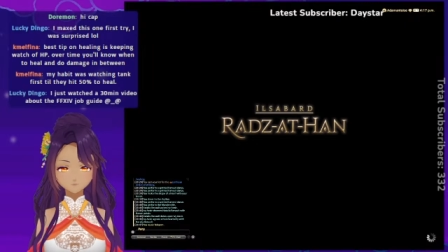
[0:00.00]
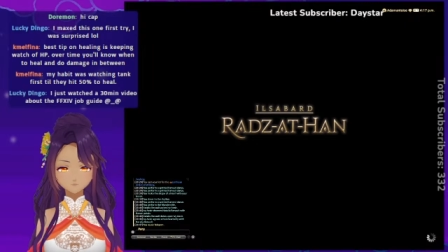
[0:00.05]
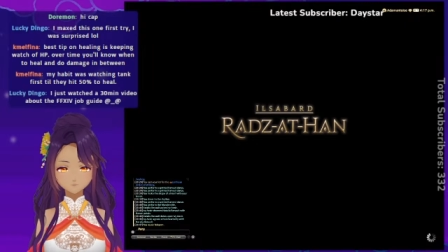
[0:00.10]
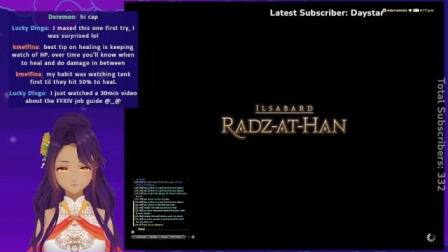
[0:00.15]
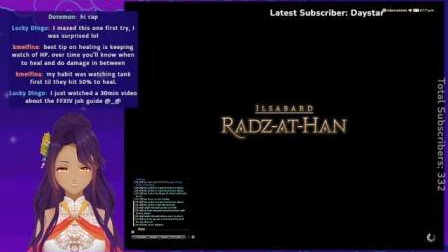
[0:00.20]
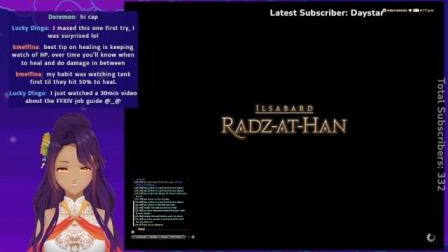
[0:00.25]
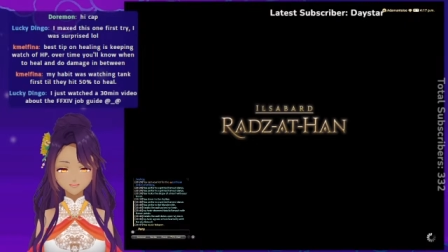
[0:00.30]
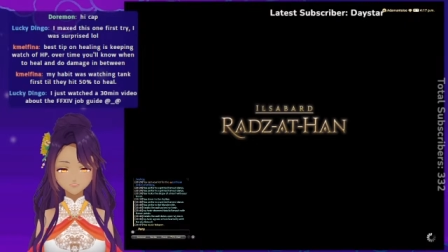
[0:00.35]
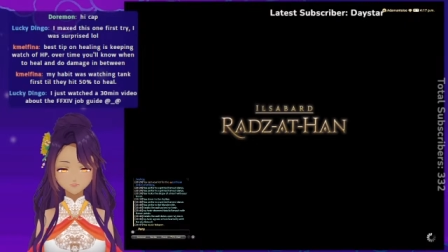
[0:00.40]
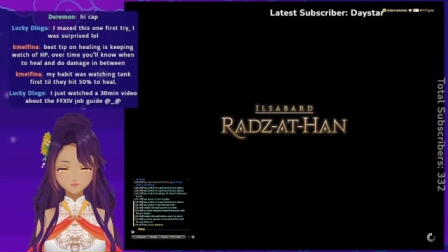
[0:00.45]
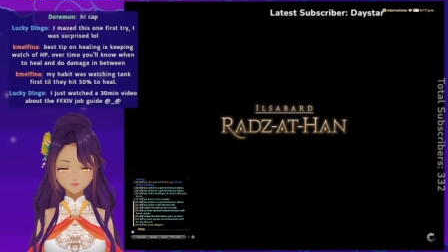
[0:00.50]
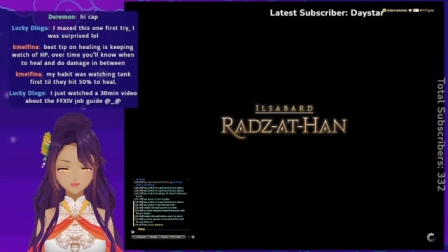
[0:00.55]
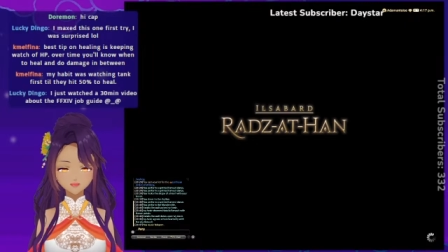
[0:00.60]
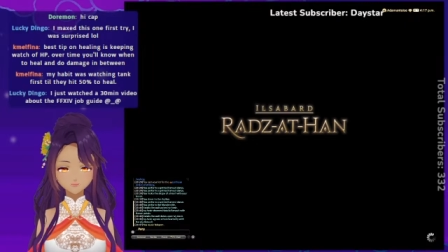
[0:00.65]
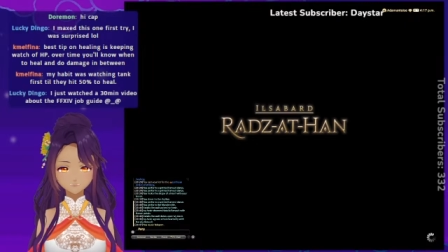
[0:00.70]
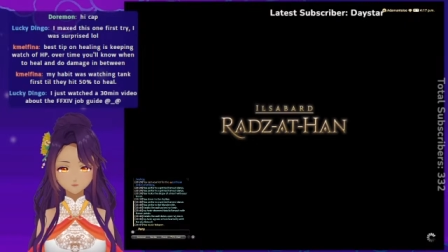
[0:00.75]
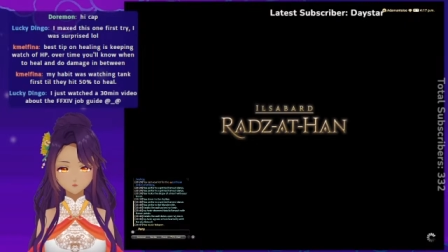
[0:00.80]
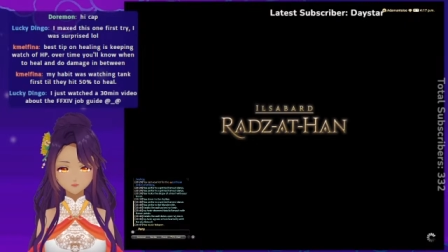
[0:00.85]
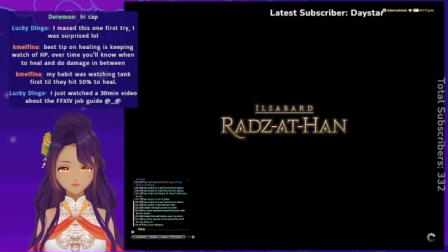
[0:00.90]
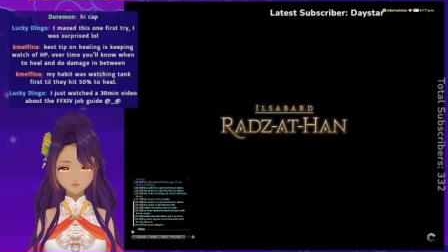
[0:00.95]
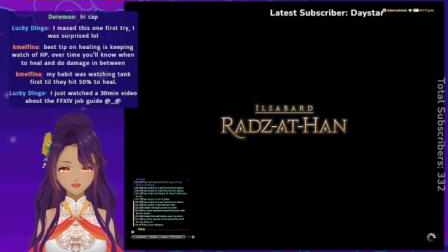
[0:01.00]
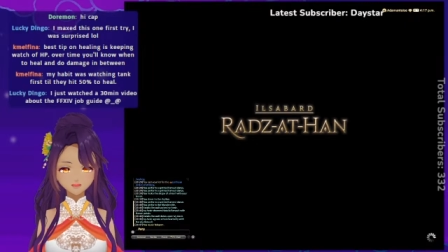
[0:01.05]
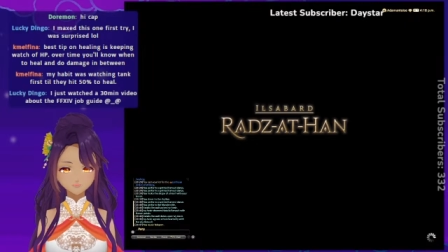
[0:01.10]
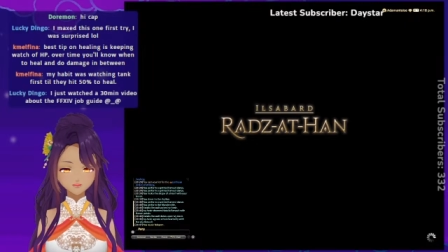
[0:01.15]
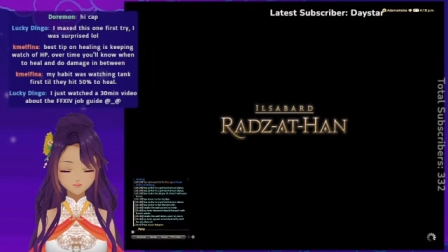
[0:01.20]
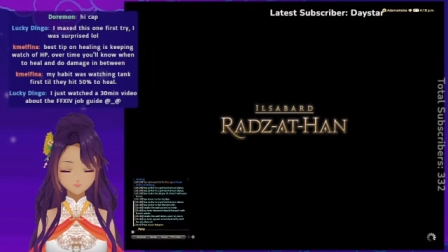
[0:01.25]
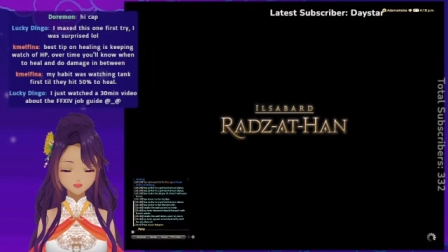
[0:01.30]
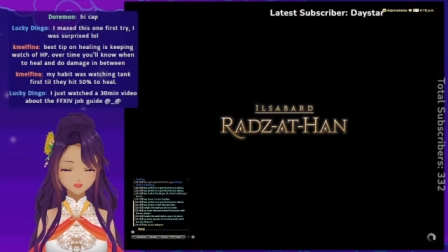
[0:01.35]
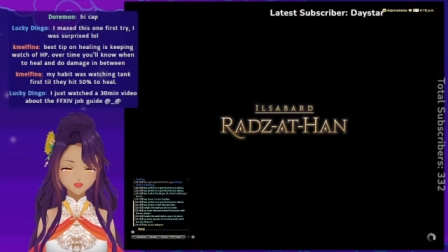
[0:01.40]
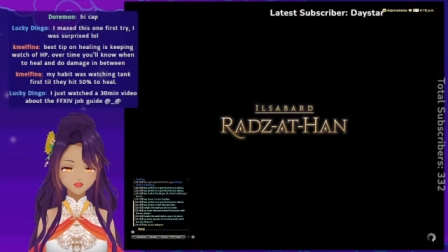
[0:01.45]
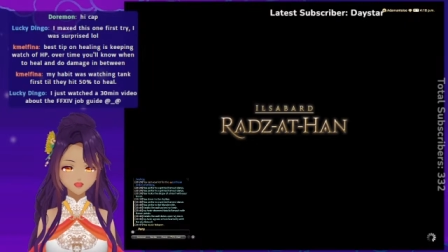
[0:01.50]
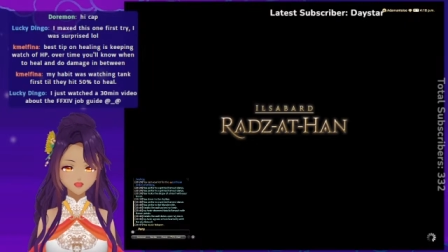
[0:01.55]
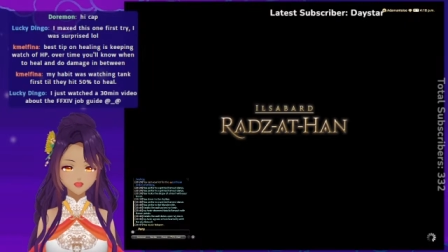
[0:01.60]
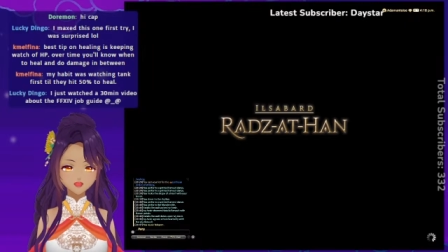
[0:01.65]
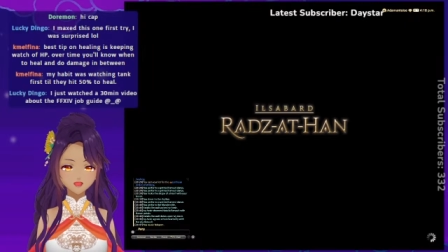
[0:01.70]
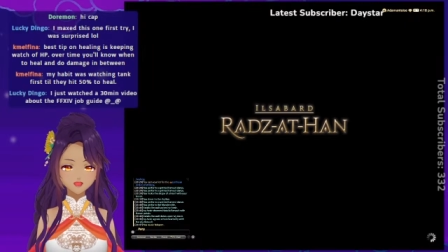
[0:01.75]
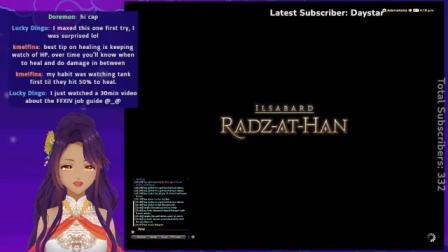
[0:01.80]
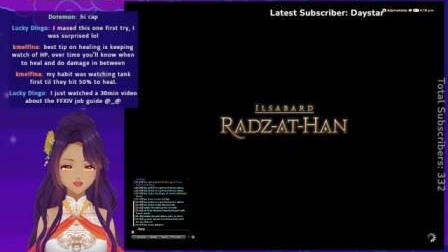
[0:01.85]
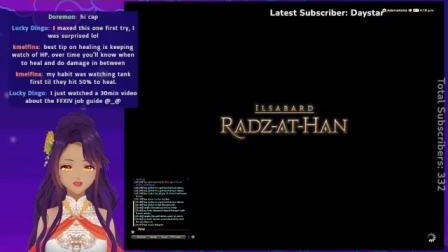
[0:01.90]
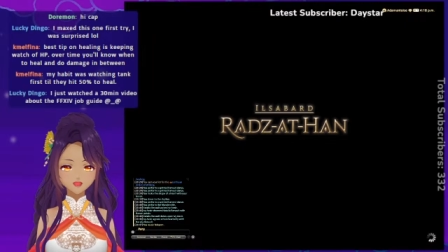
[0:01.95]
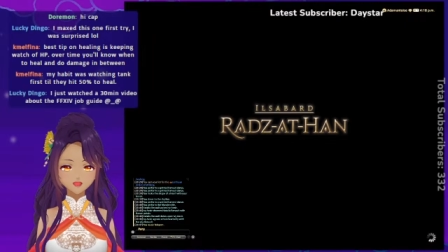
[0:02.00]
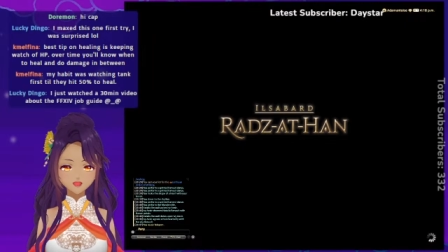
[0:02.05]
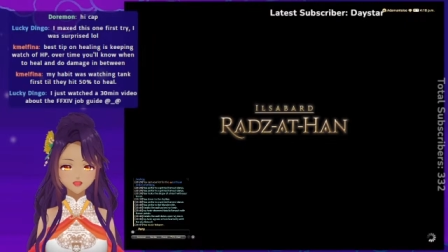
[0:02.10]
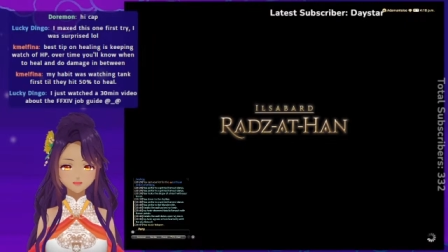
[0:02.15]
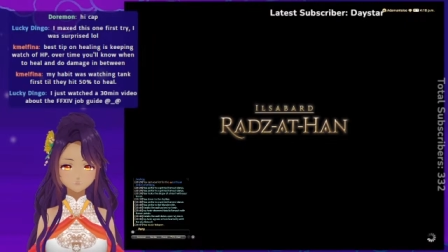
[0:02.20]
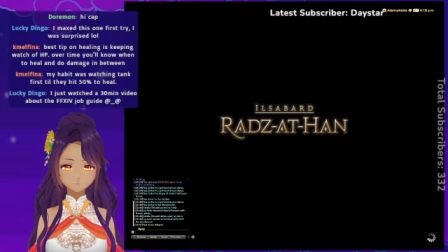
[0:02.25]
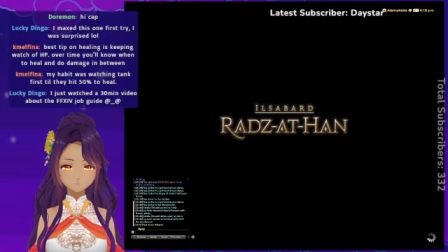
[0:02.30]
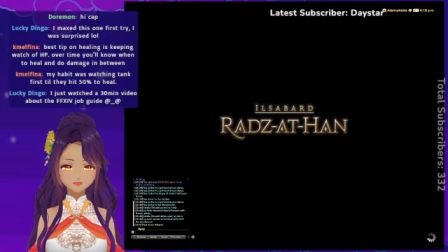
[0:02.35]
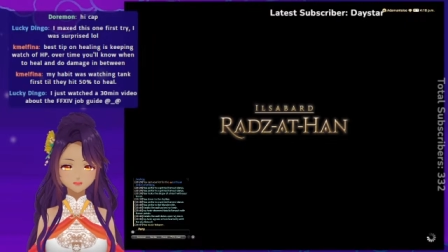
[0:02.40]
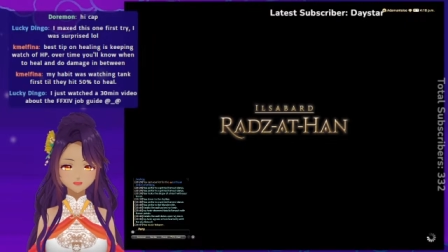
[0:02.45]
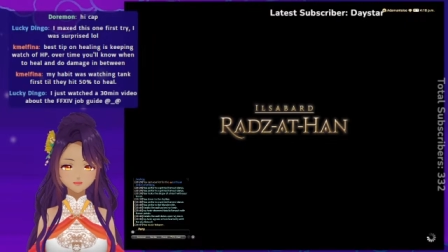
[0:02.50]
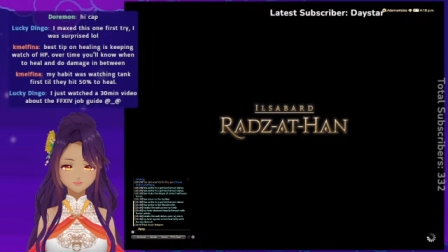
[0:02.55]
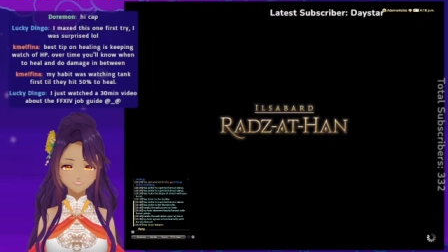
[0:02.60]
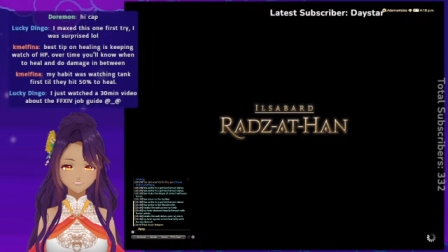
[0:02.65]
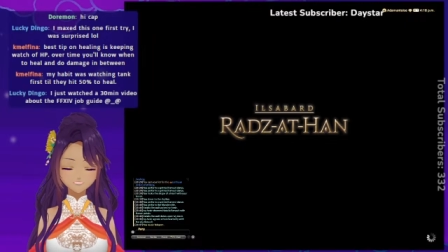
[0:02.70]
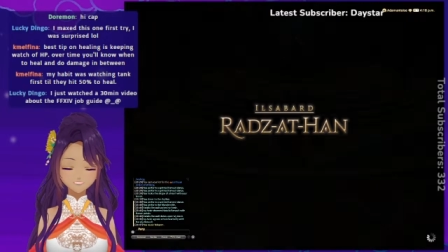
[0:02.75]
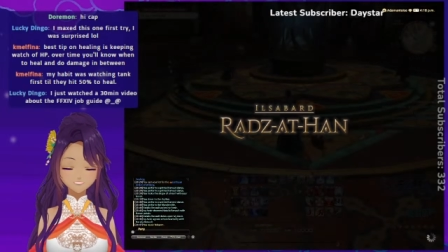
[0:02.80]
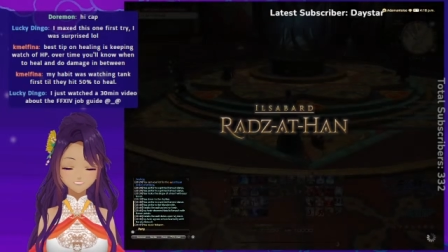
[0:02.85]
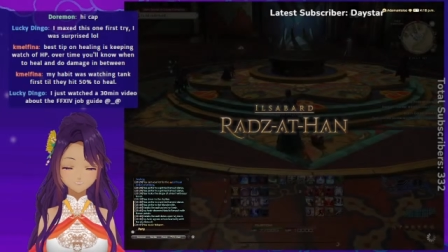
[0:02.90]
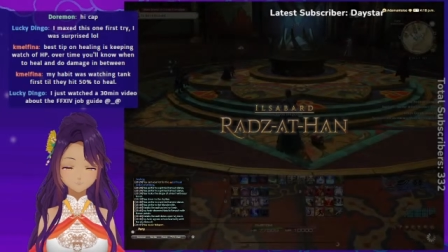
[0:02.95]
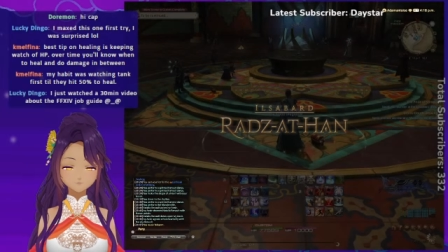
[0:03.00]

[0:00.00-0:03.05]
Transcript: Because everything should be out and about, out already